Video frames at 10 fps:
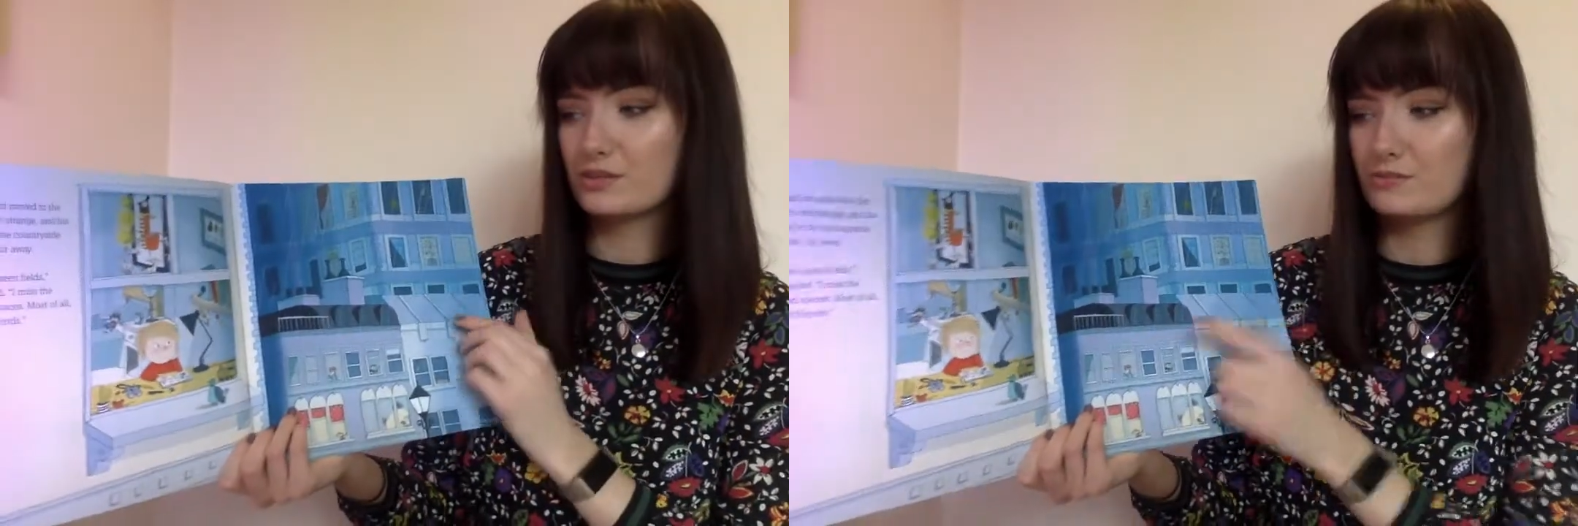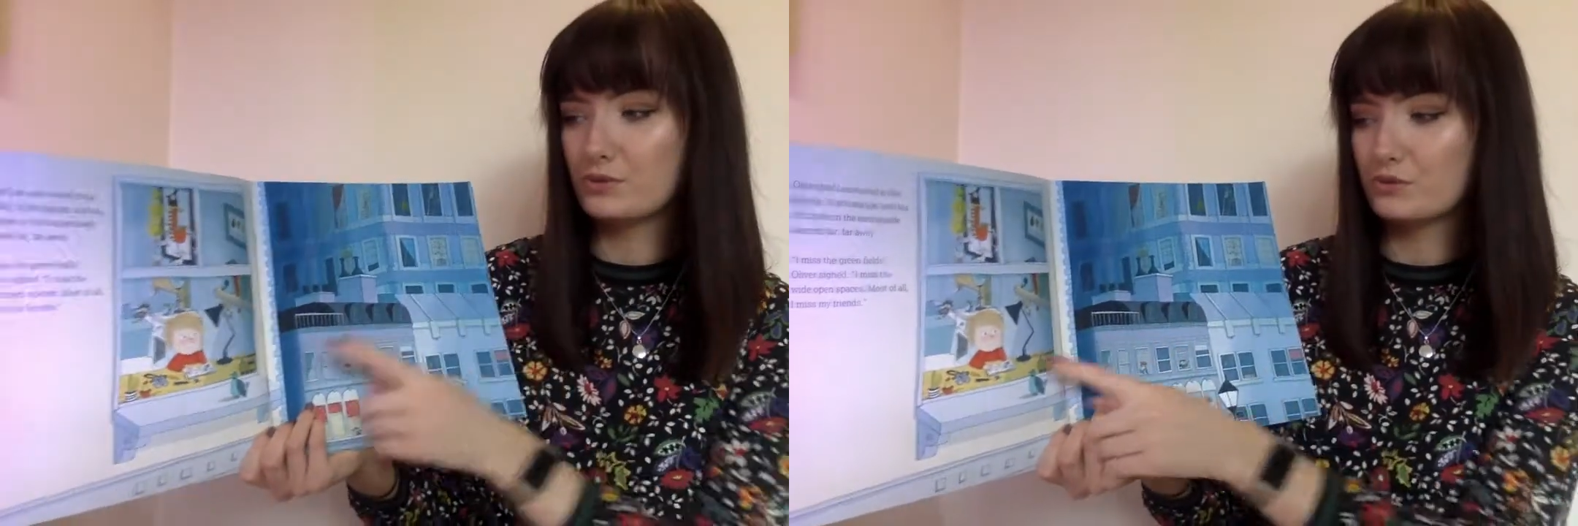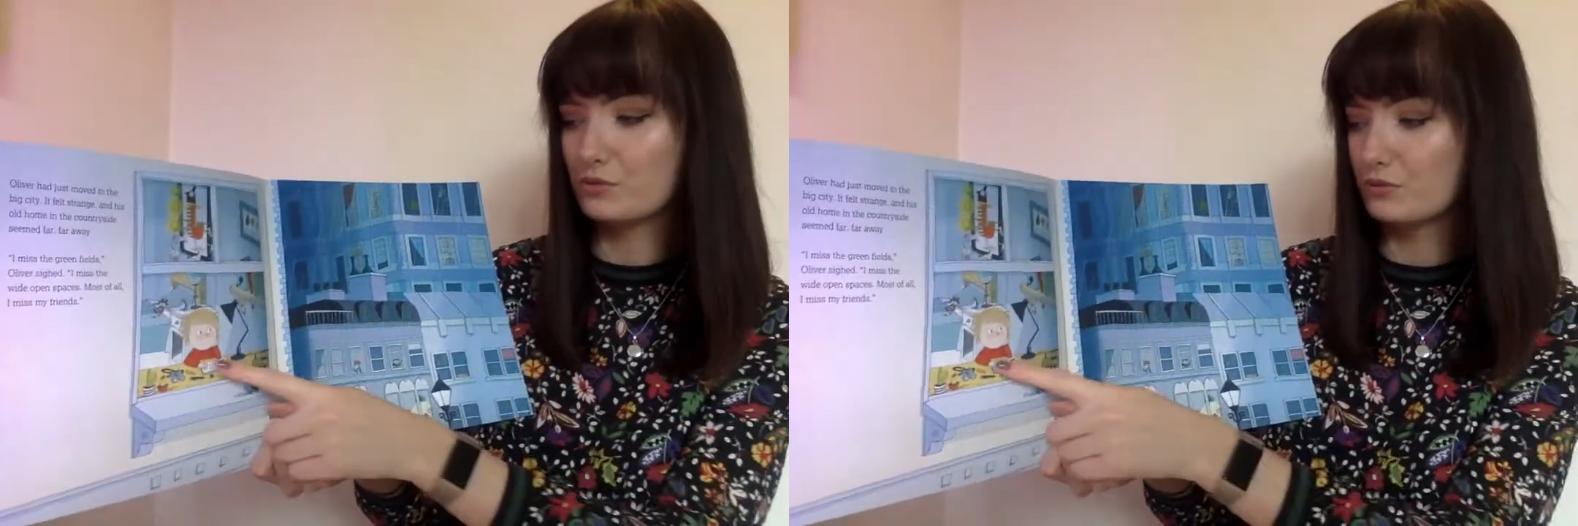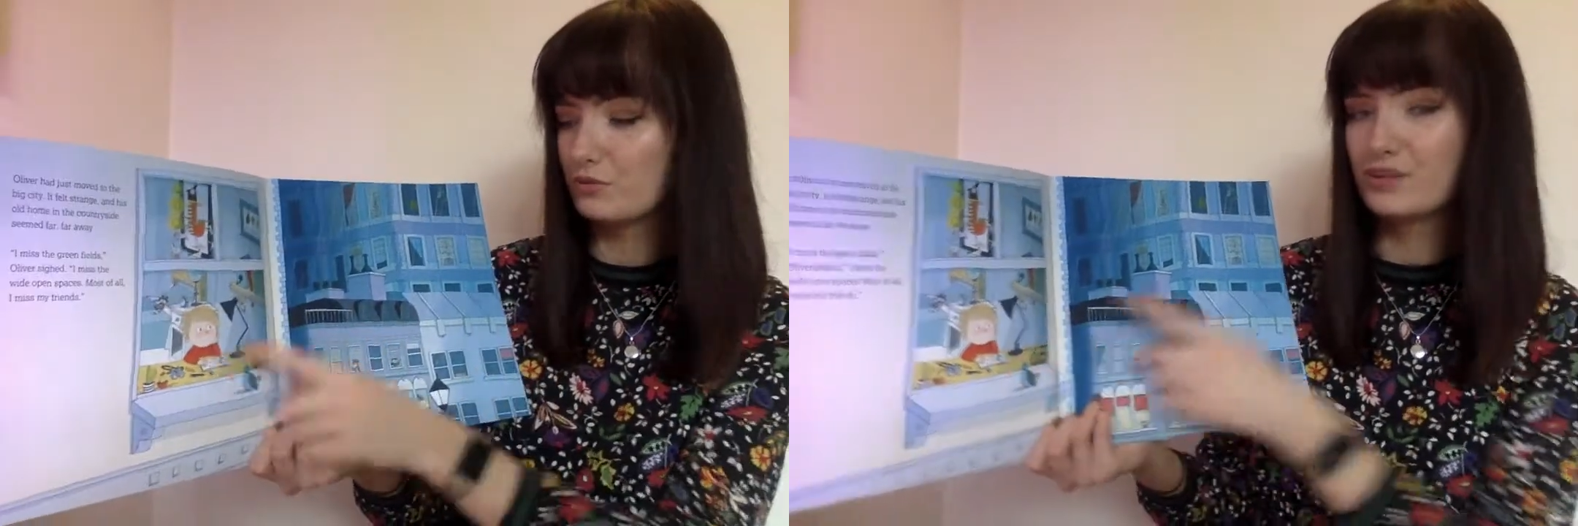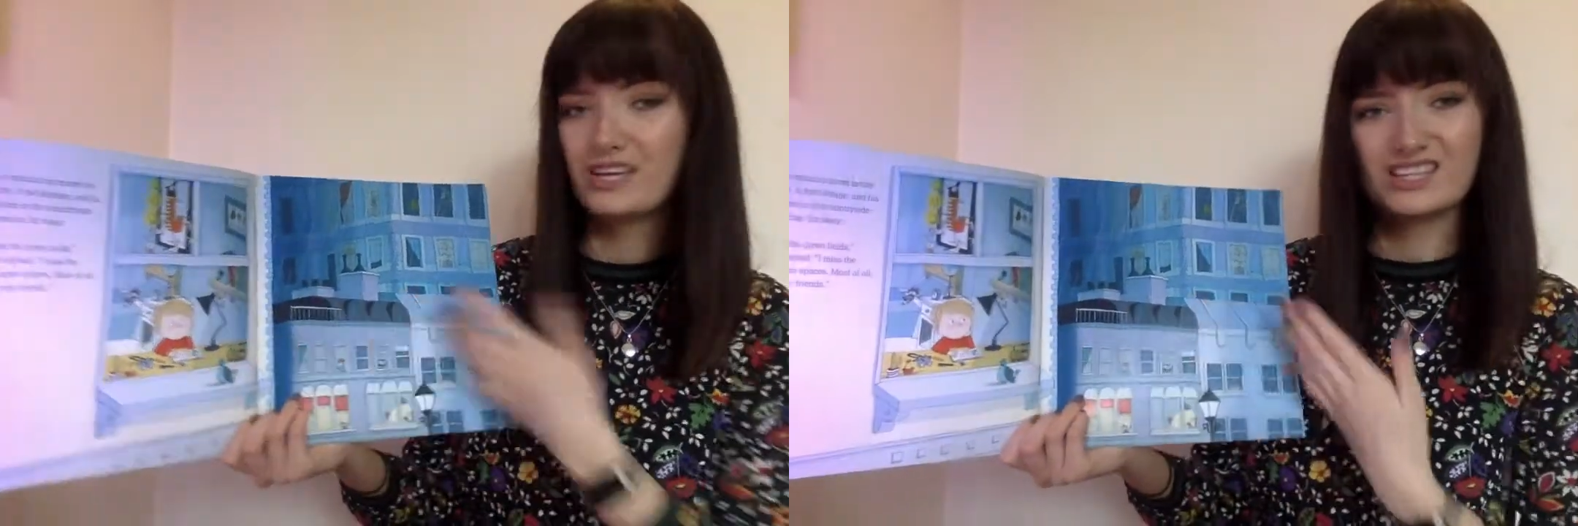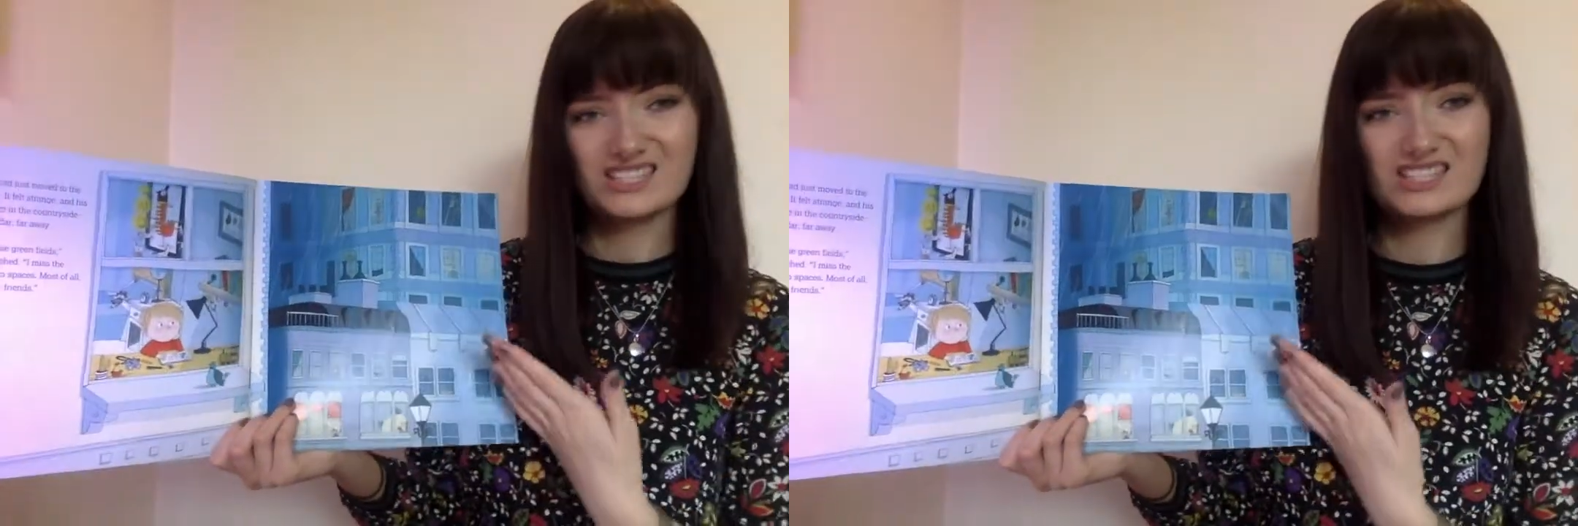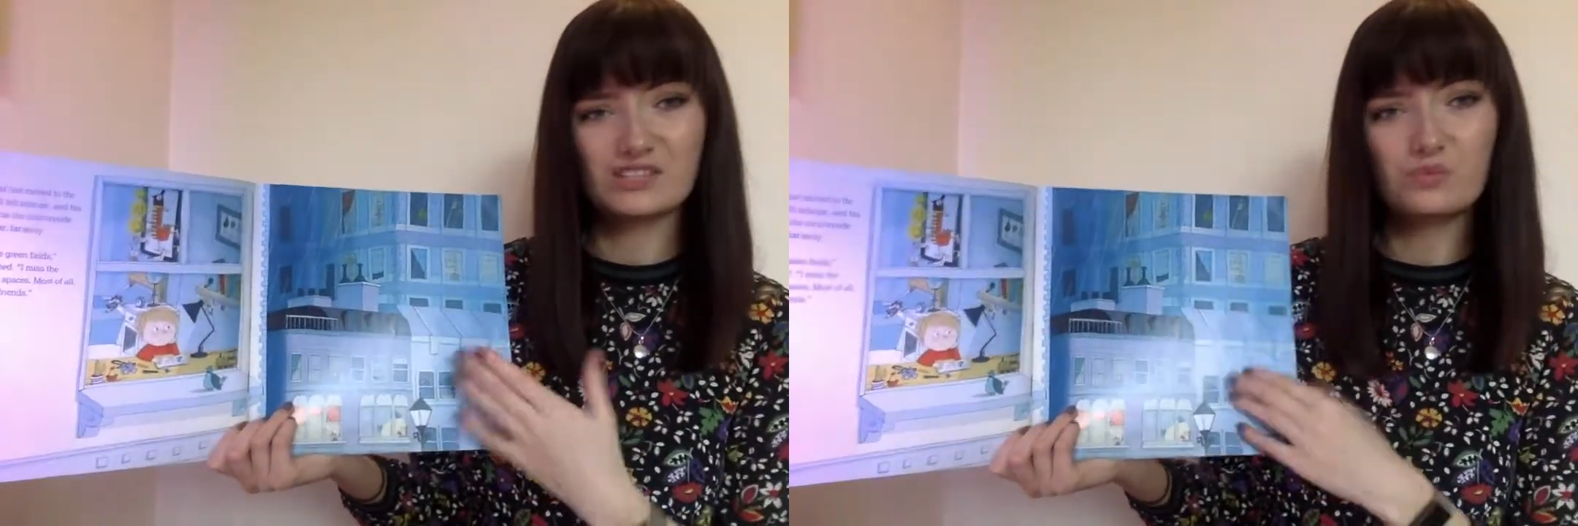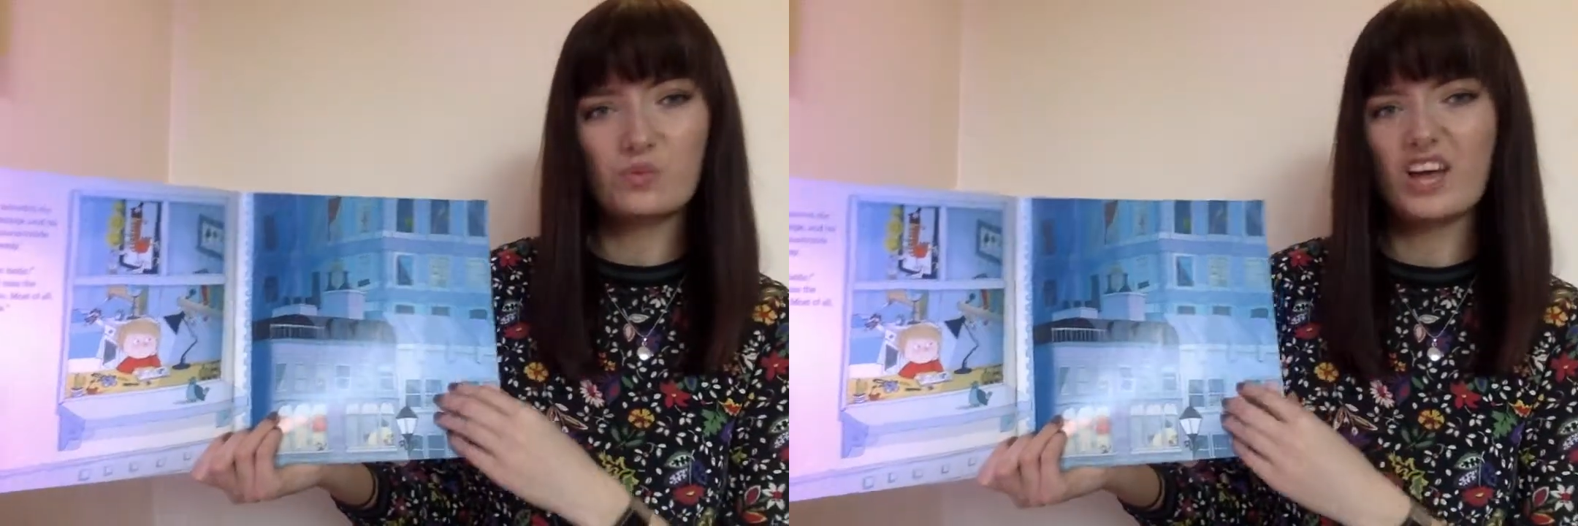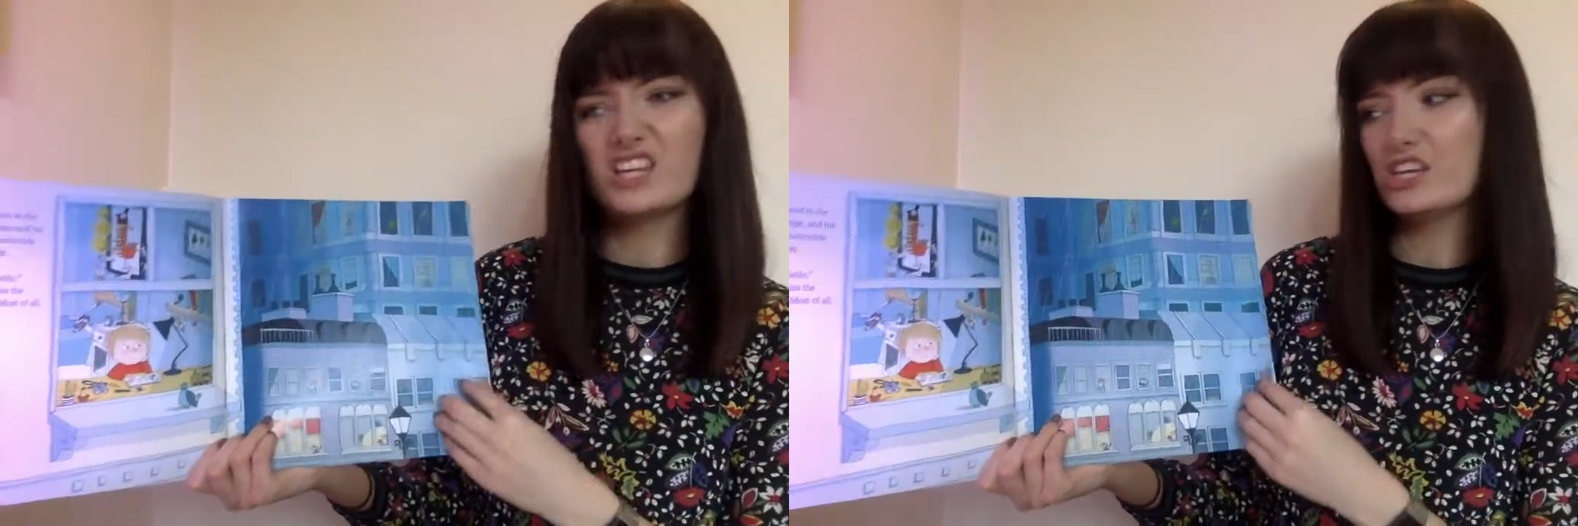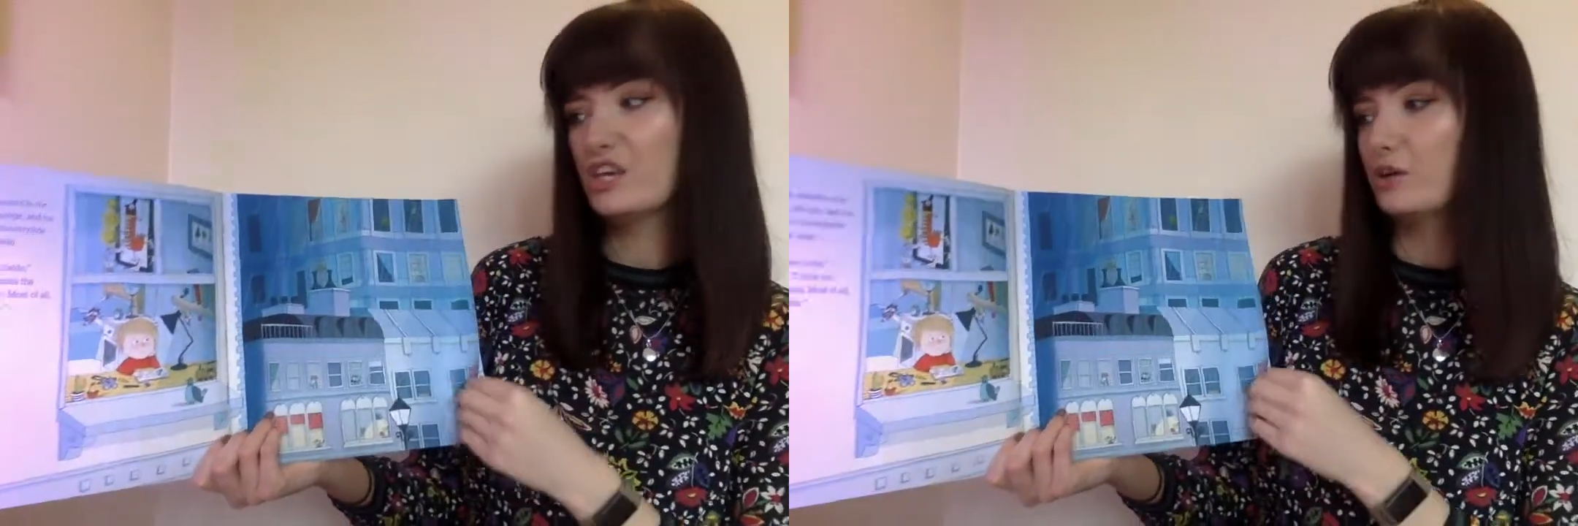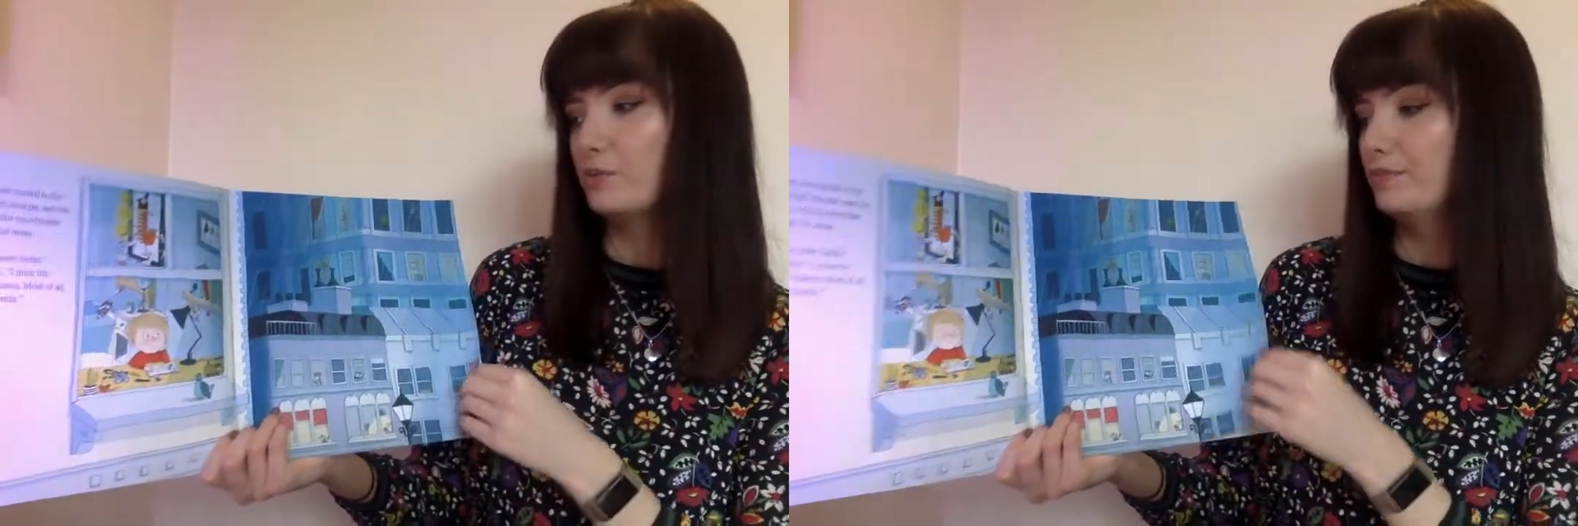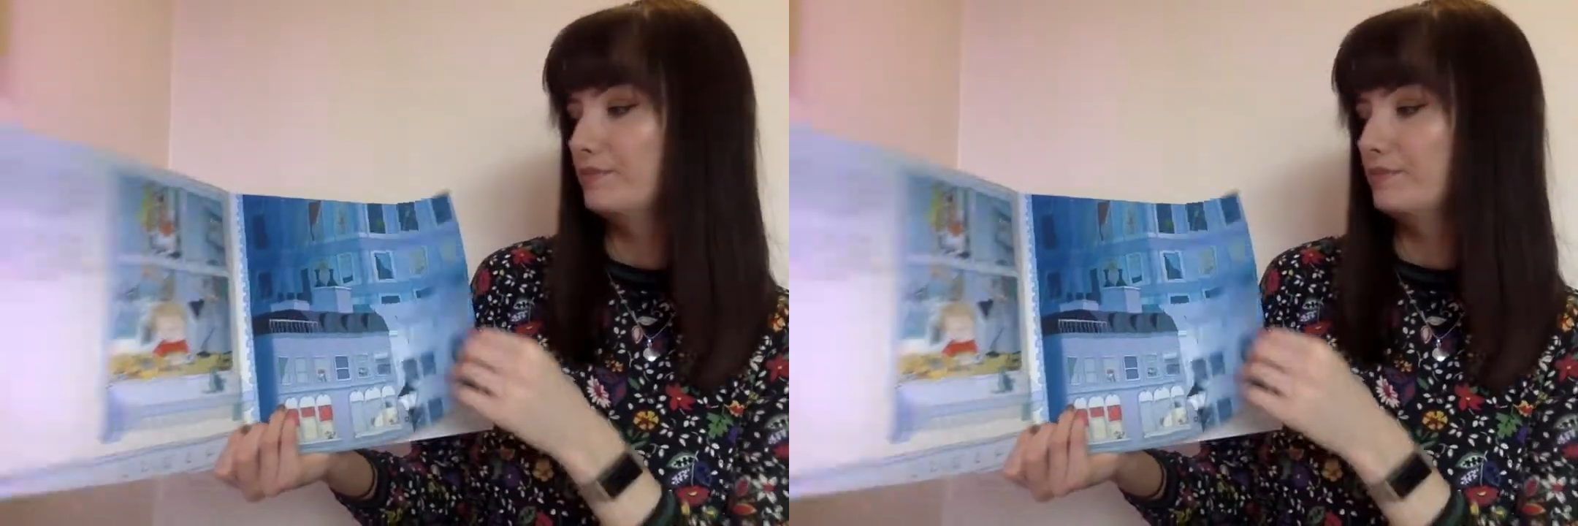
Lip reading: to move to somewhere new.